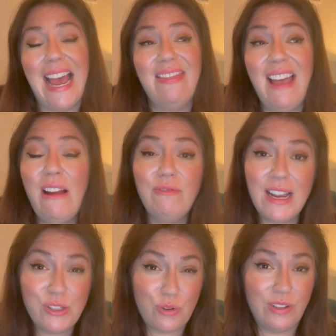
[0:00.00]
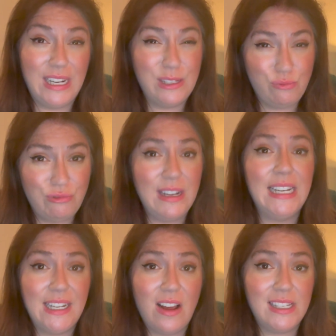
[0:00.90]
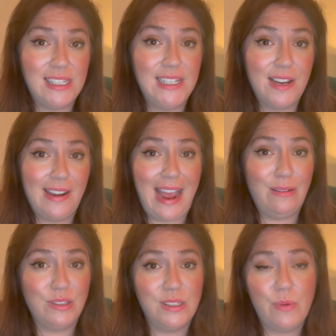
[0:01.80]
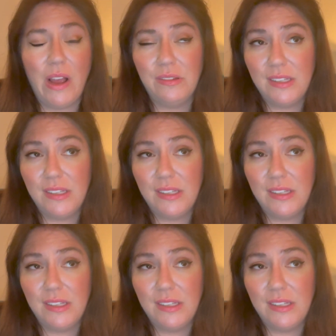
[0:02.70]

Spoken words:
And that restaurant is really nicely done out as well.